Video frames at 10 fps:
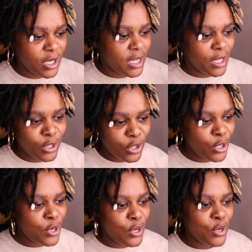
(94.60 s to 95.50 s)
color
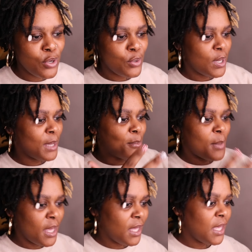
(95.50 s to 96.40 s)
and
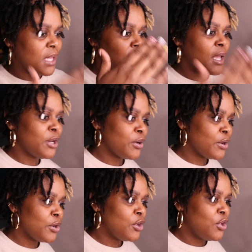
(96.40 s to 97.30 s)
making it
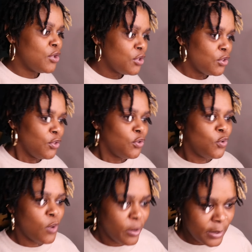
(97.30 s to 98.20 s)
lighter,
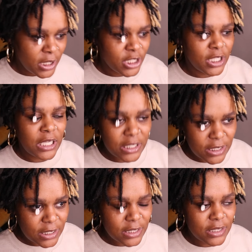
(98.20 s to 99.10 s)
you are bleaching
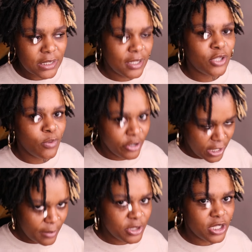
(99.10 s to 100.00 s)
it and you are
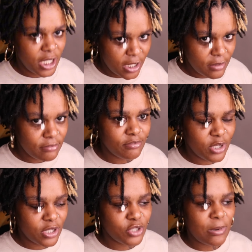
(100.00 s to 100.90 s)
damaging it
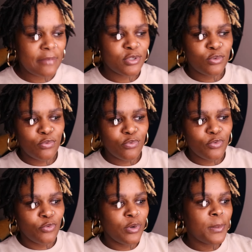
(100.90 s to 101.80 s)
because you have to
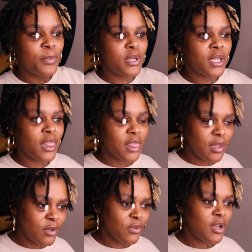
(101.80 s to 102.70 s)
rip
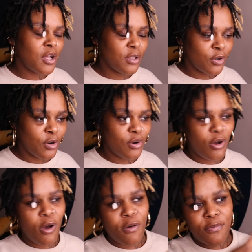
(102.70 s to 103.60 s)
the color
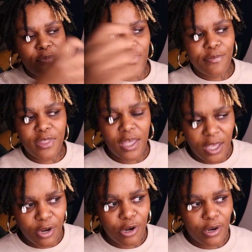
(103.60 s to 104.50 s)
off of the
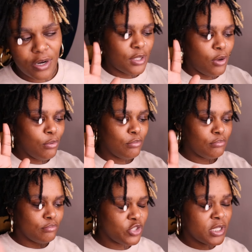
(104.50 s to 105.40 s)
hair. So
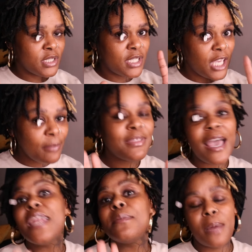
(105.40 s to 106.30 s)
just keep that in